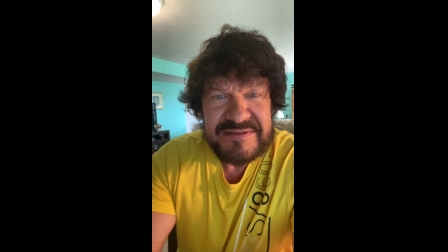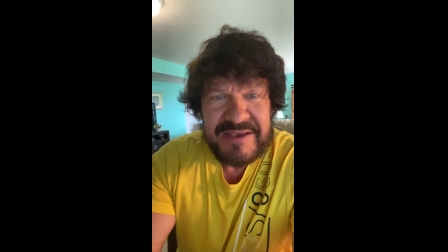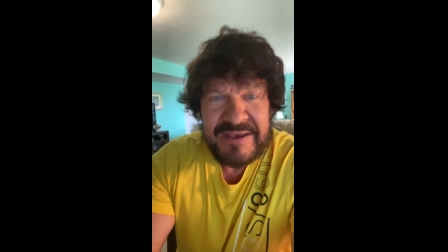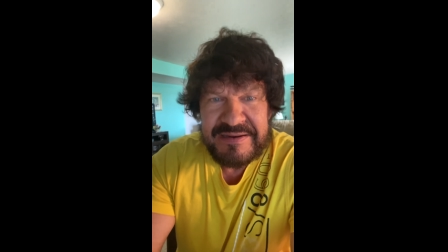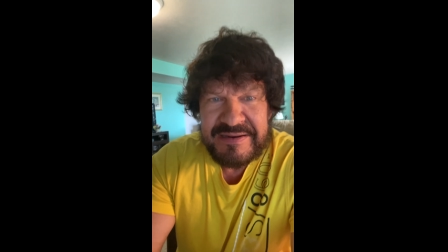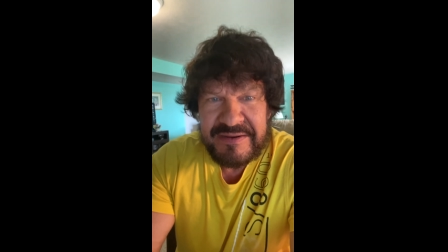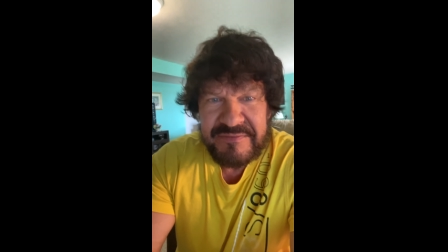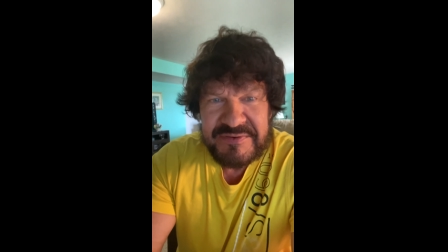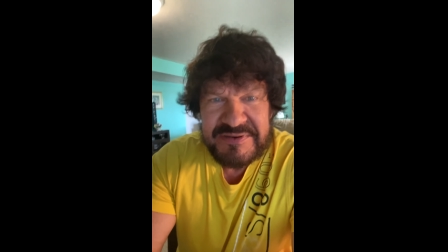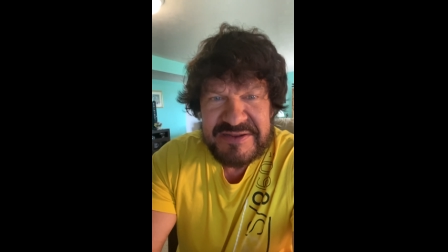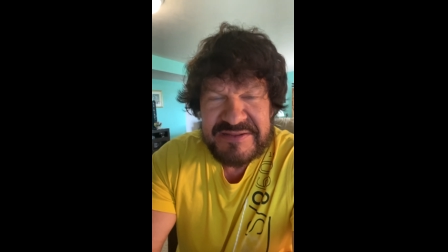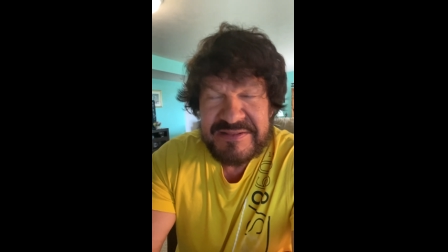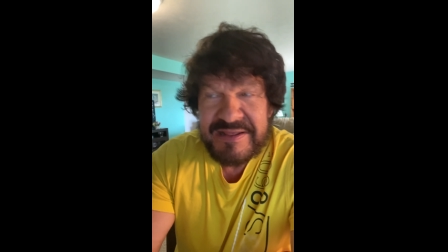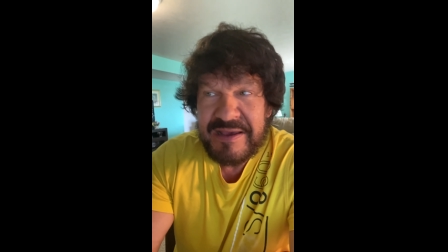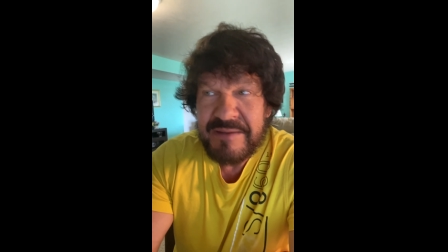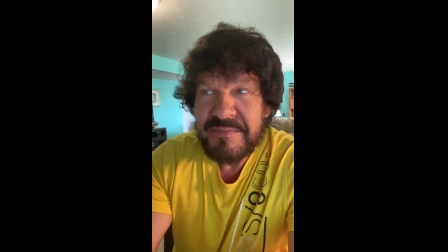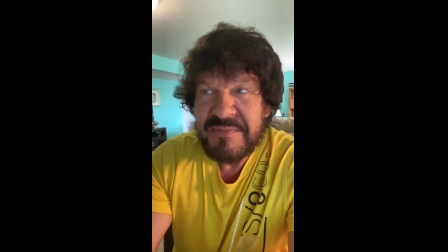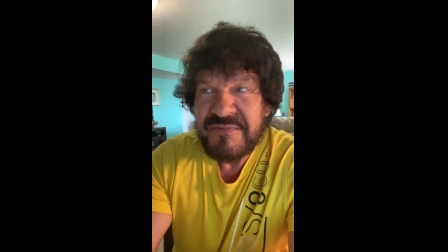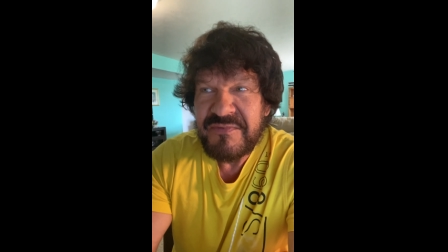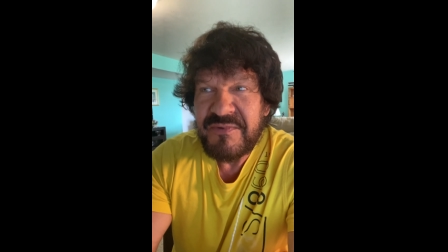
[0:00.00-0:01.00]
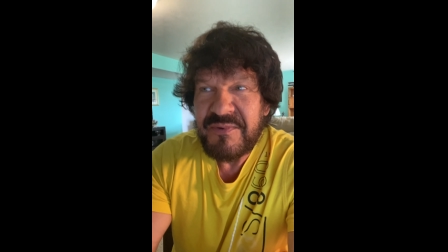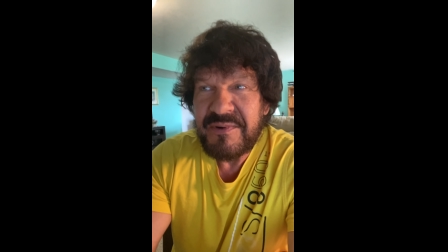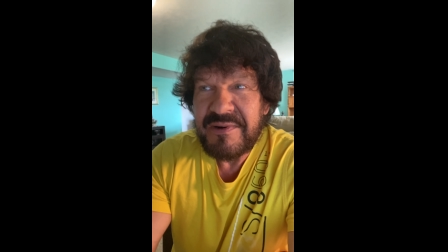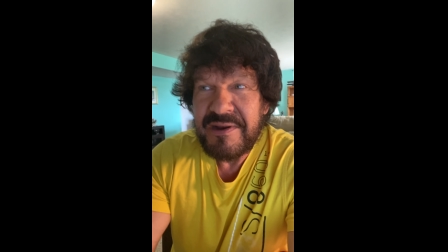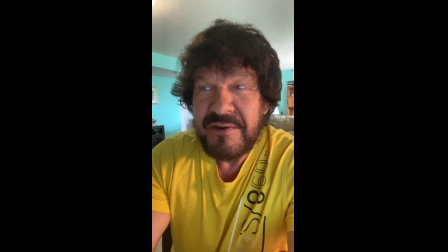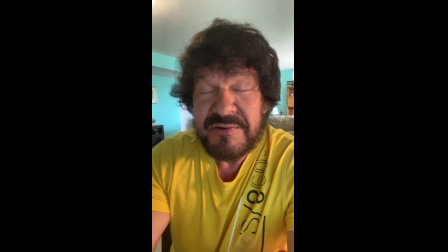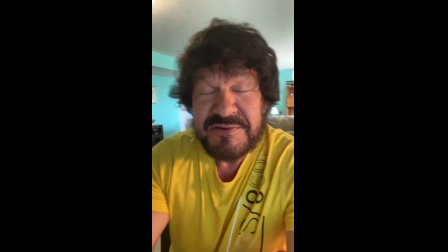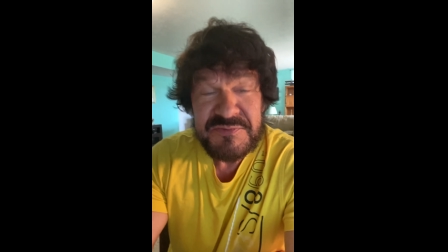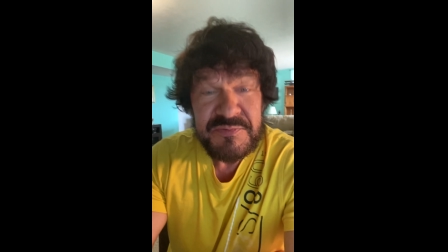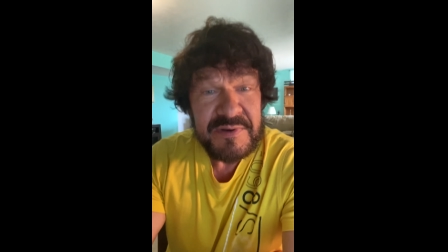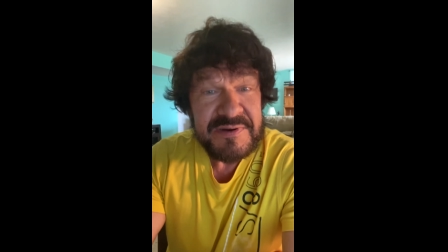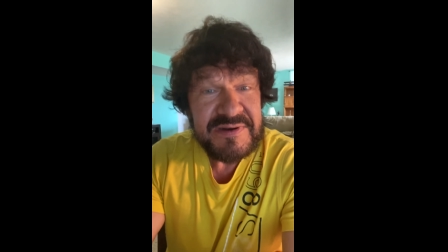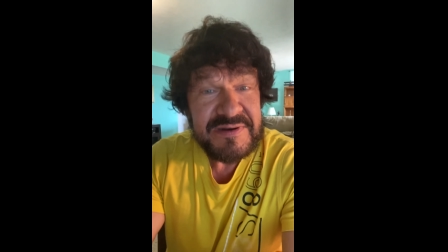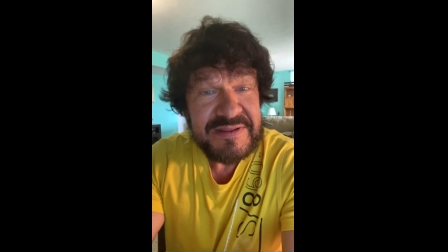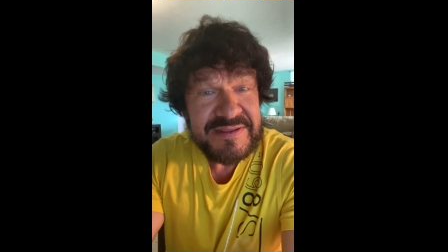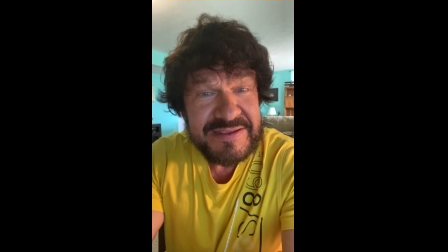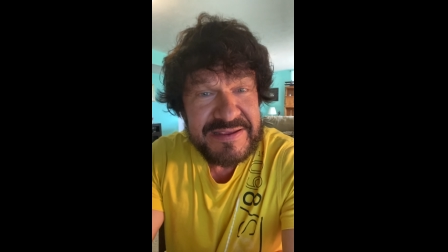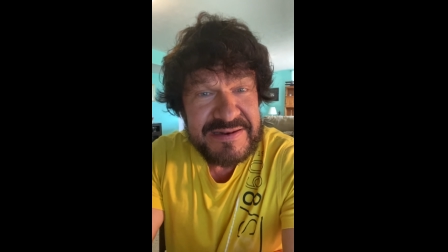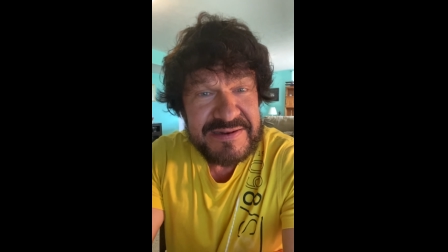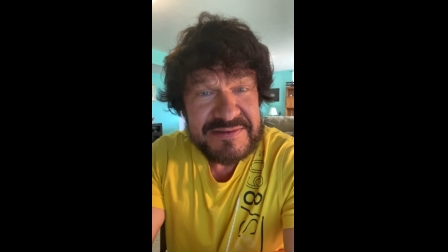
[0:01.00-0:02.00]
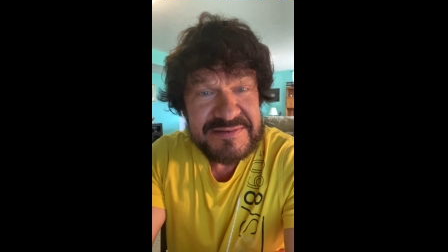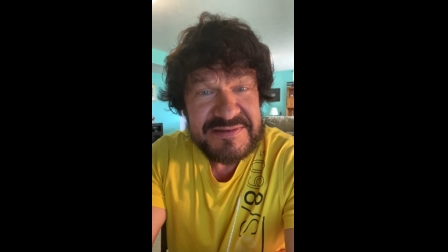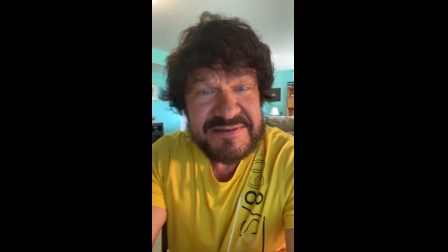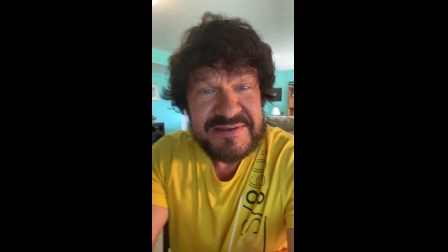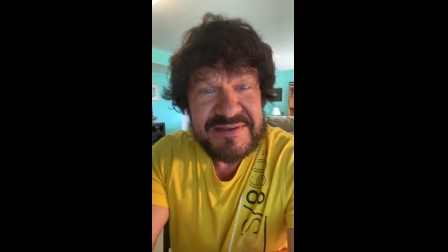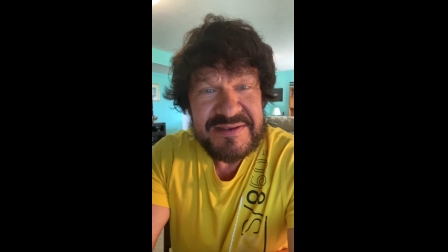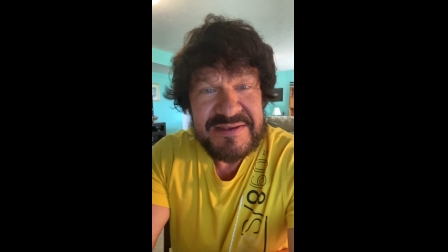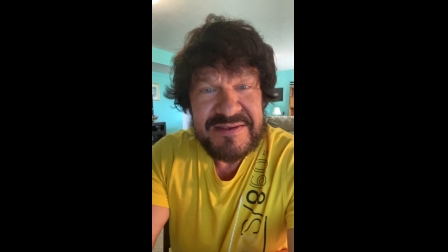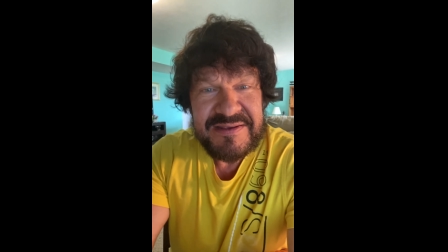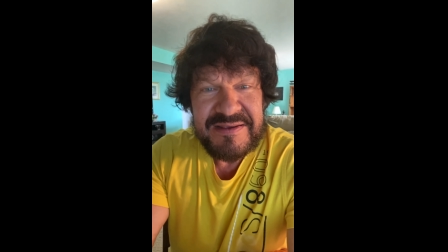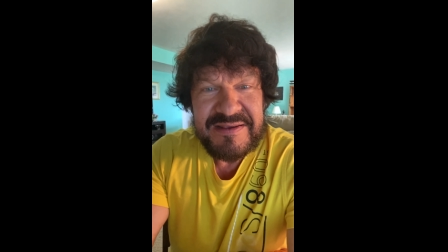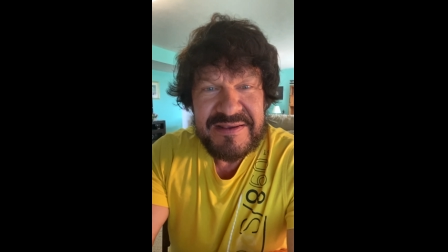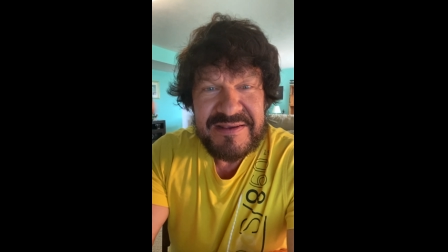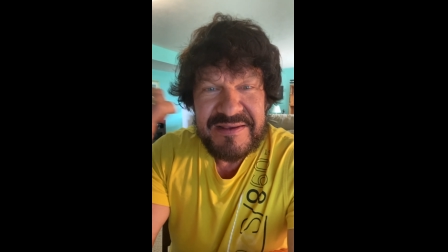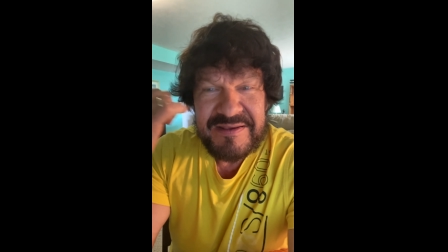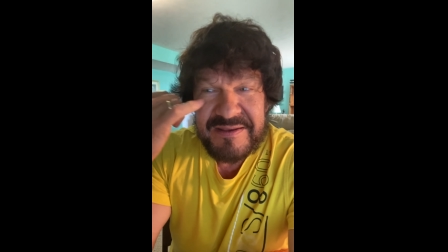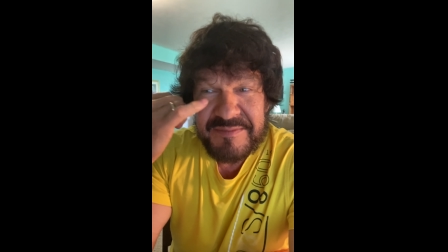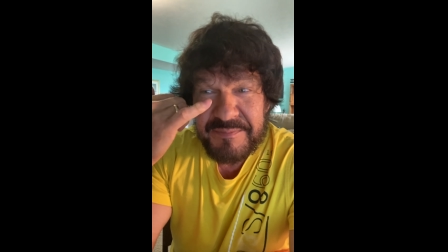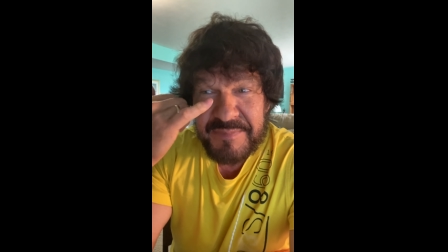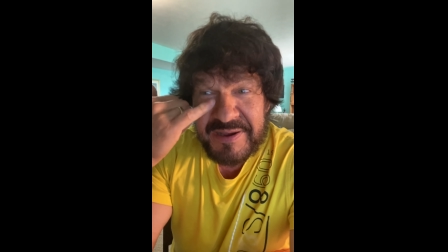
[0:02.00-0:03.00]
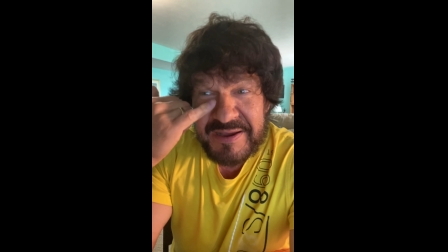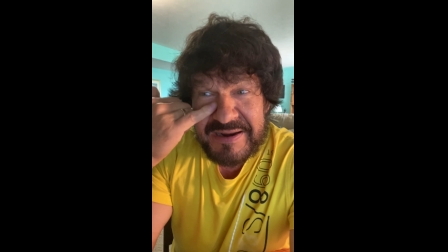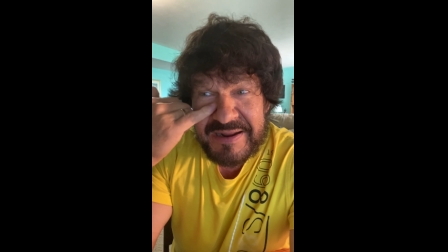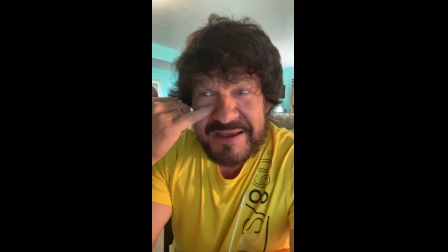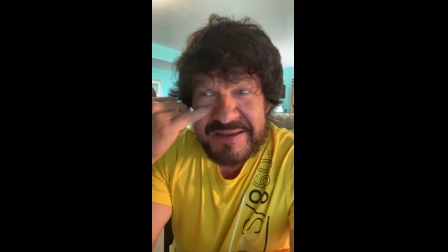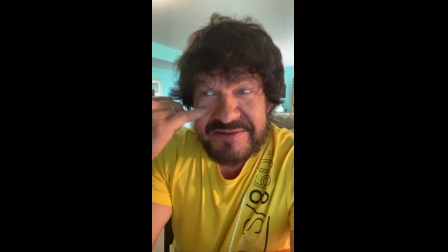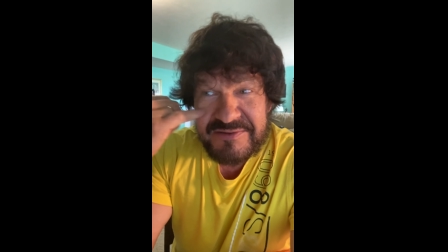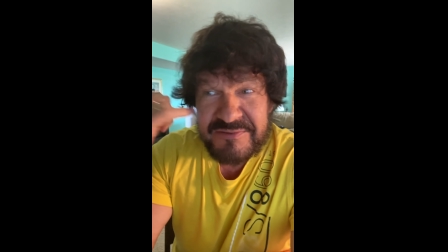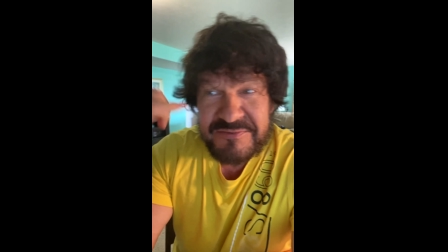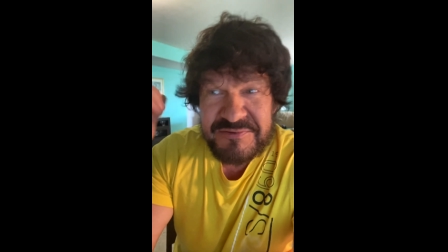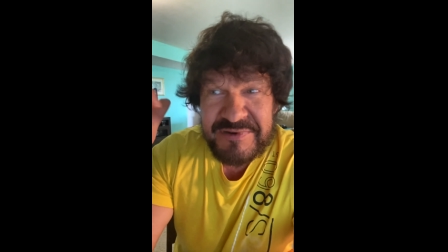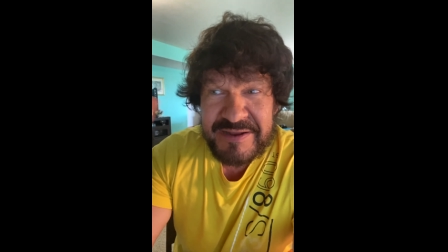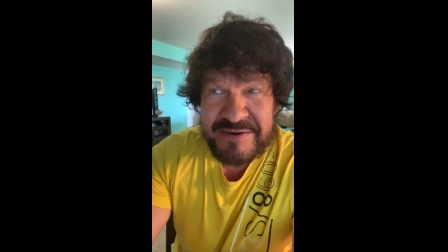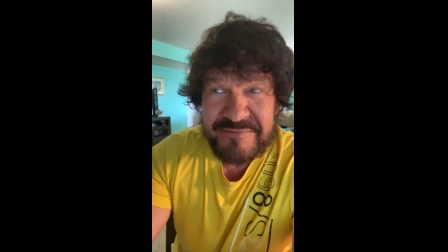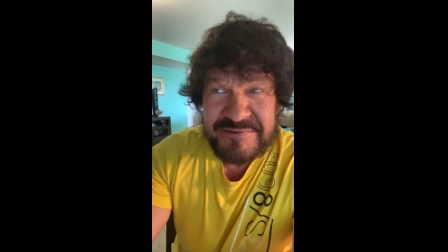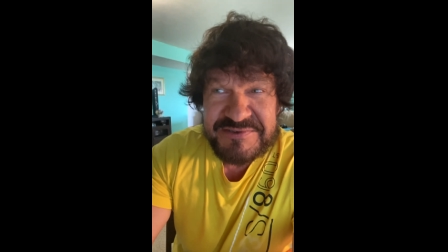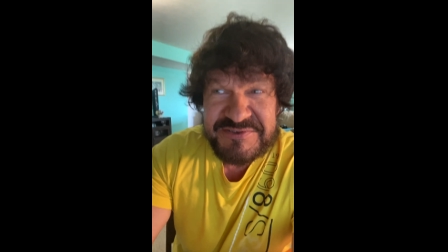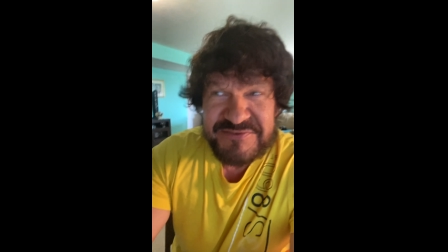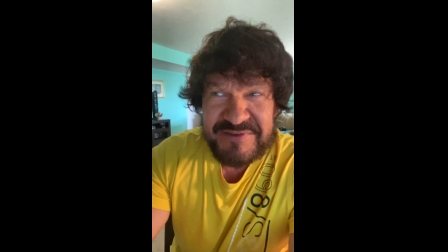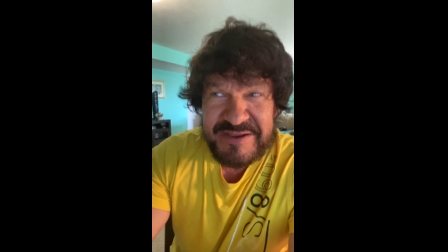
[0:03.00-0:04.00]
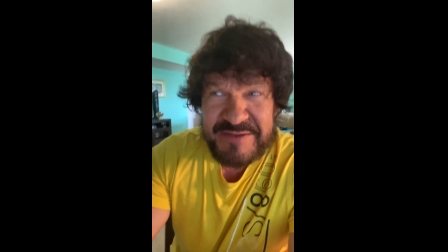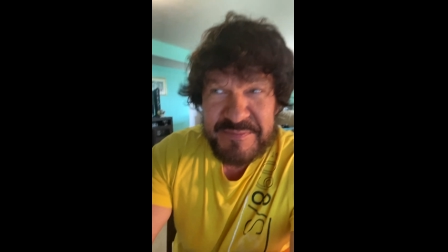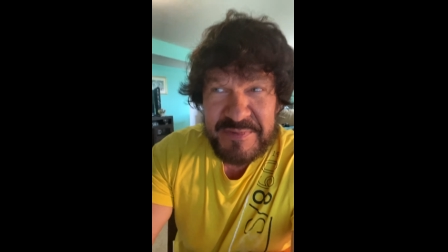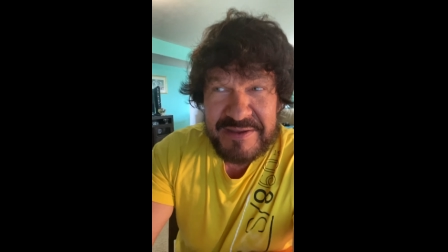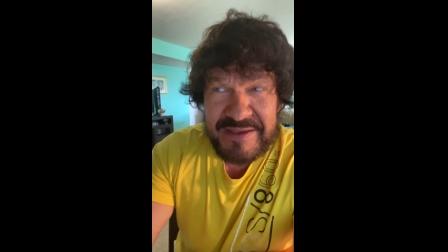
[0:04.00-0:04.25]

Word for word: I never did that before. I always wanted to eat it. But I do try to restrain my